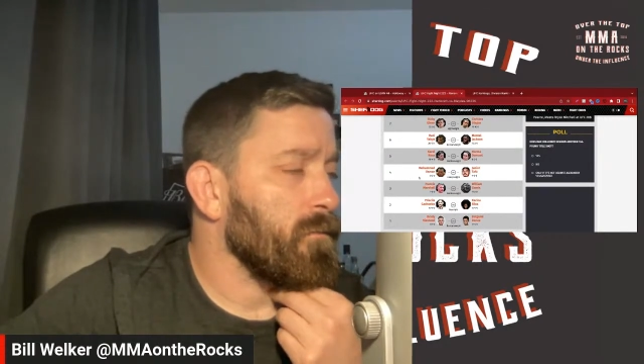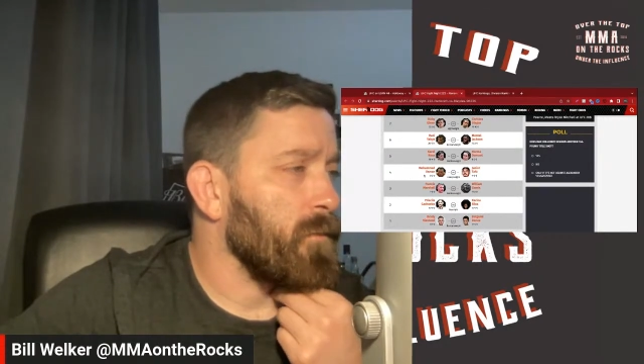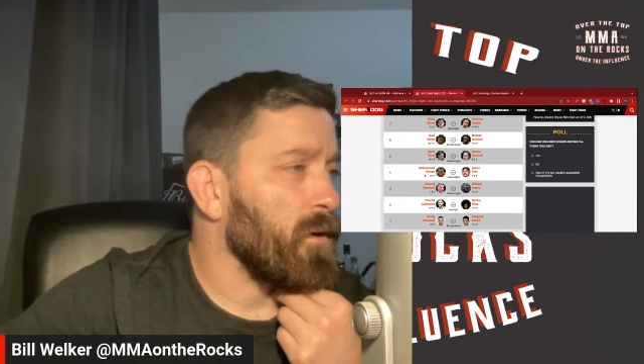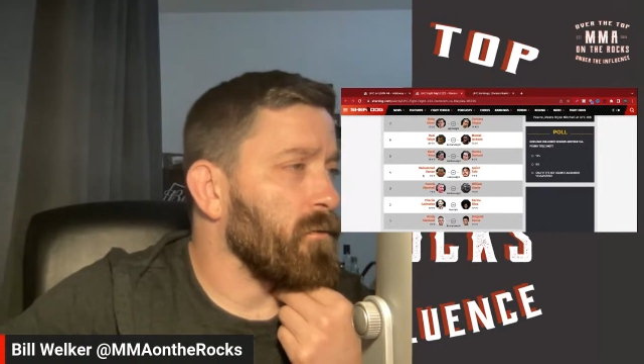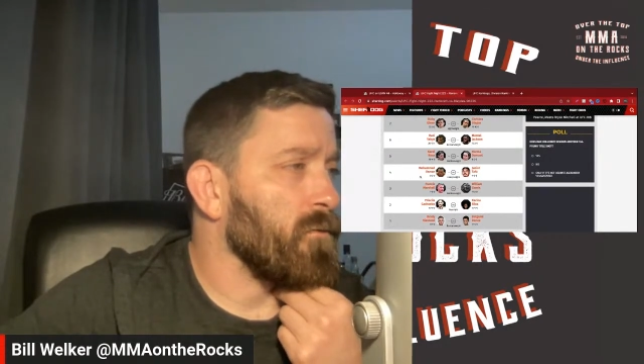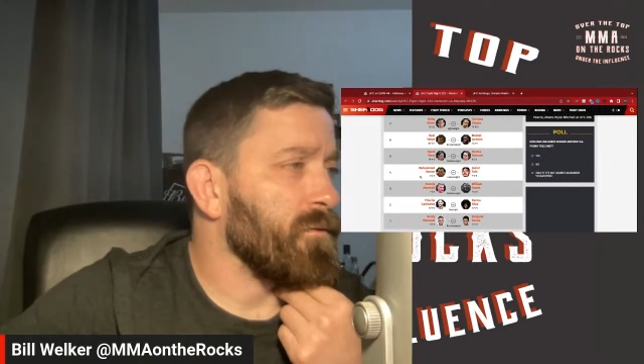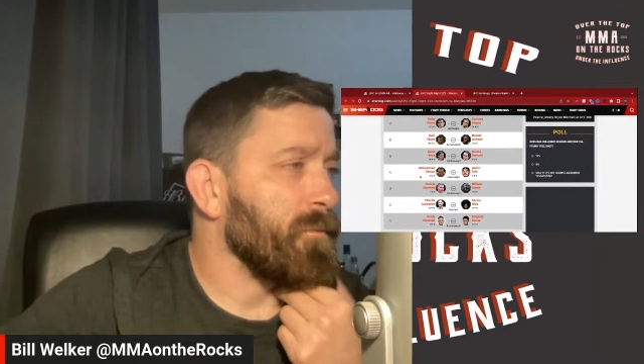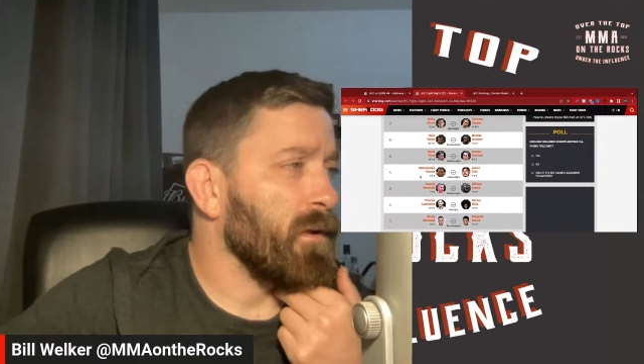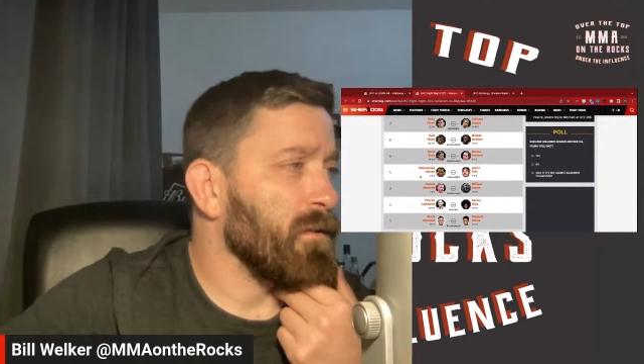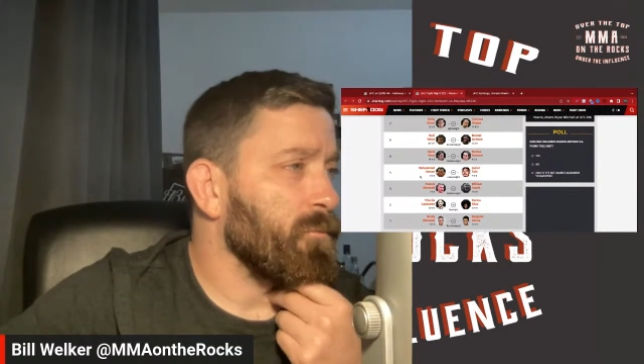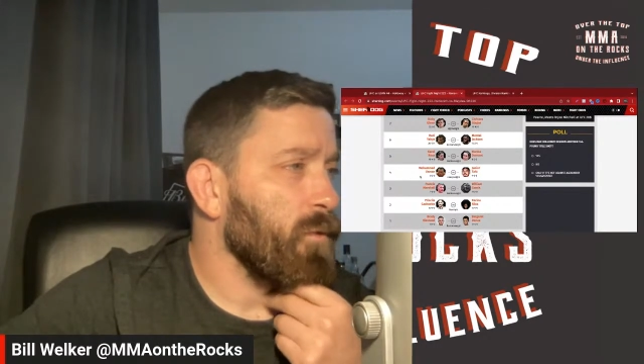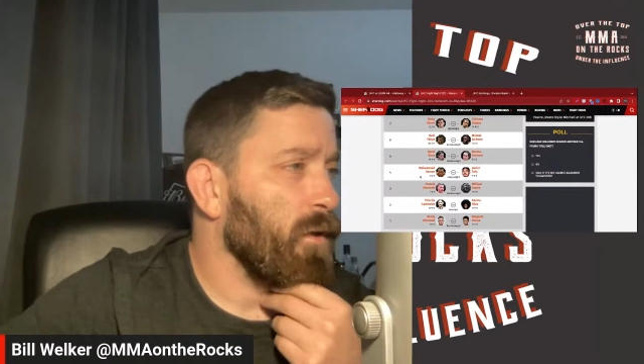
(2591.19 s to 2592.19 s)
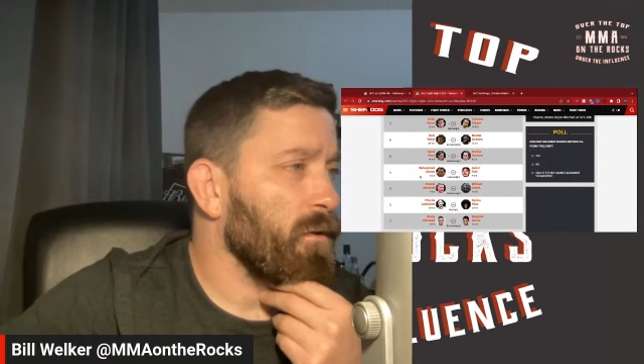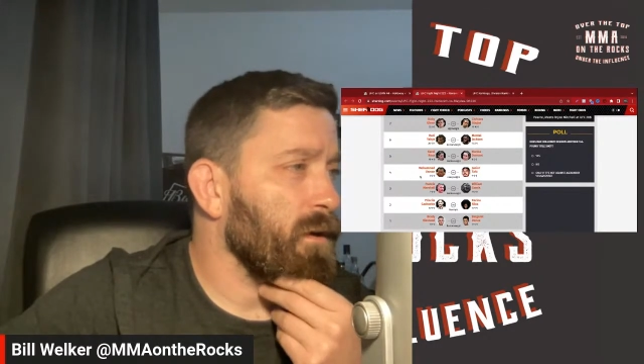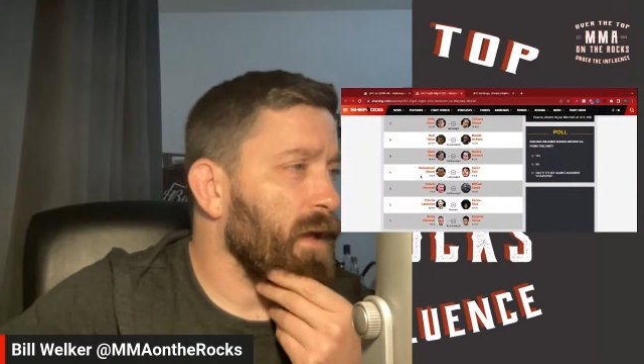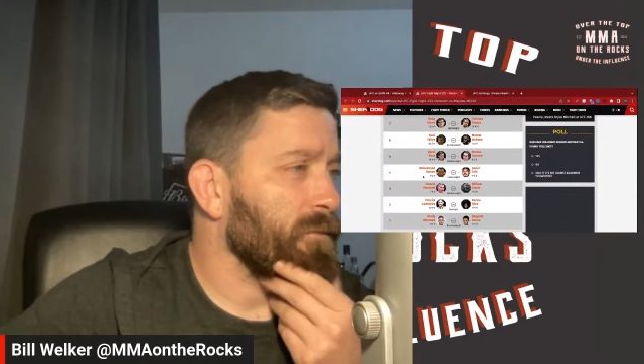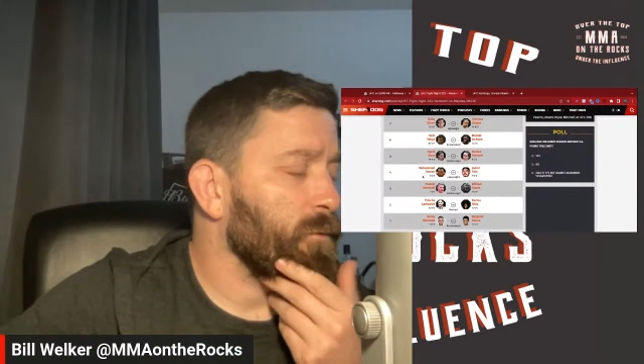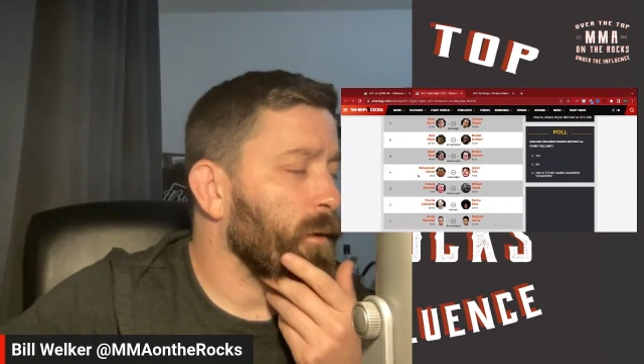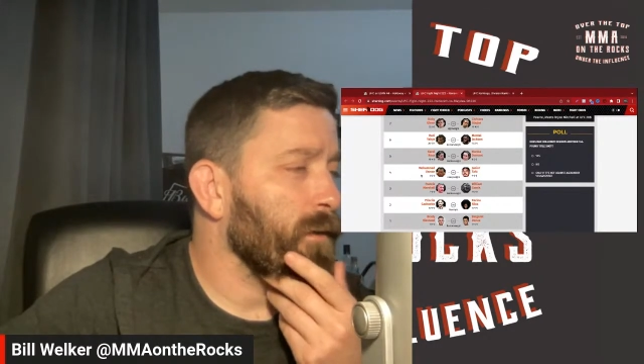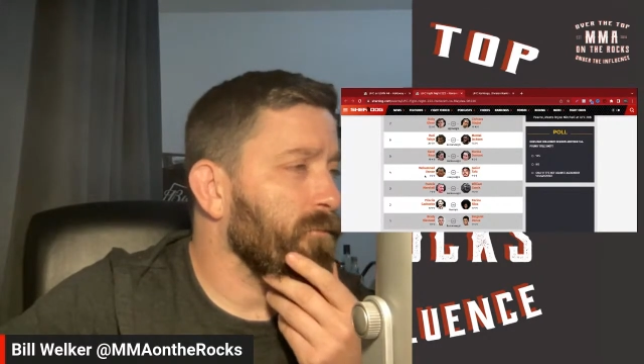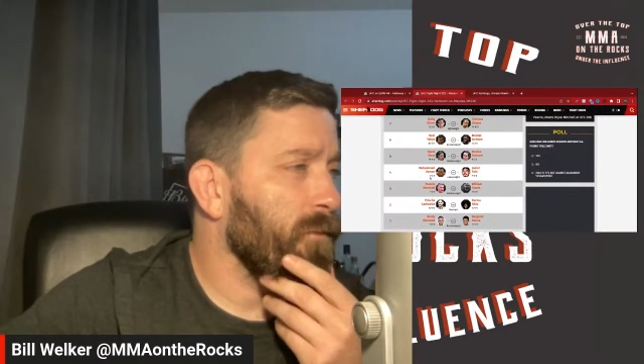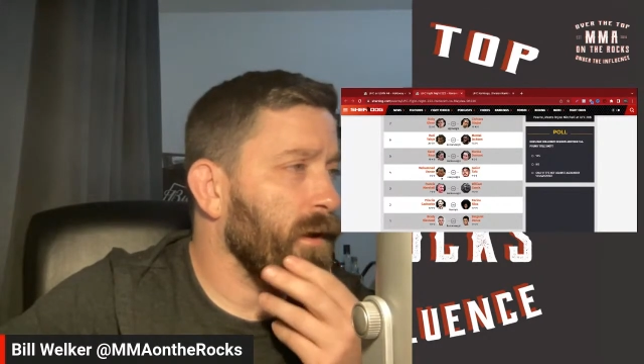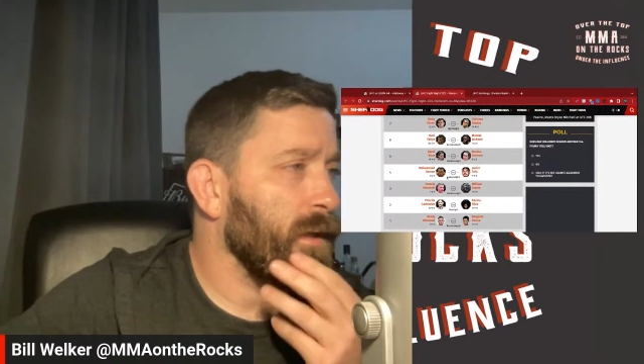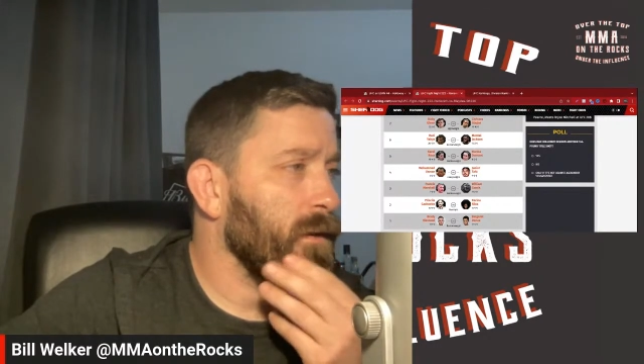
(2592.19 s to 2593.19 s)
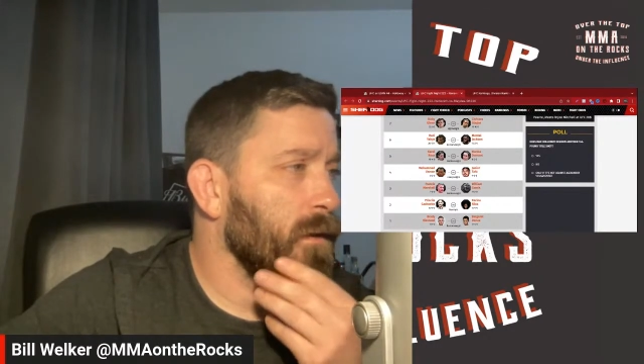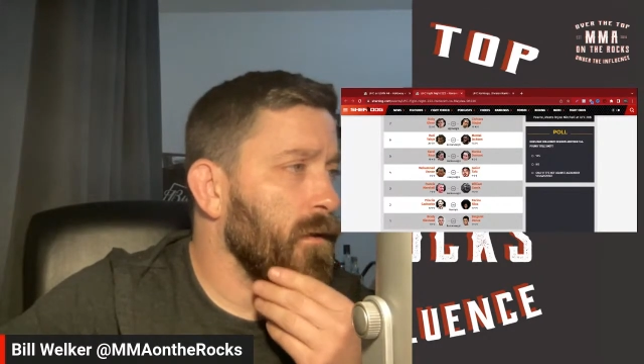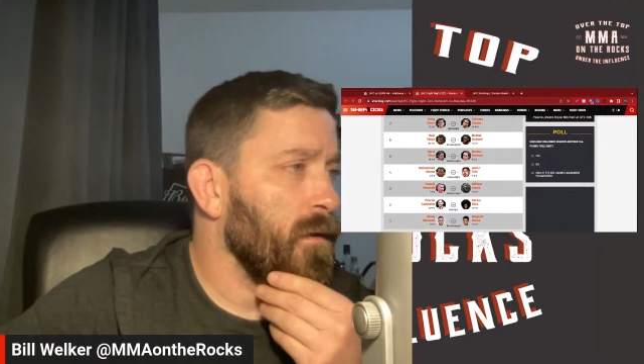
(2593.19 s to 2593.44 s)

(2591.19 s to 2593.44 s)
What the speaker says: Kamaru Usman's brother, heavyweight fight.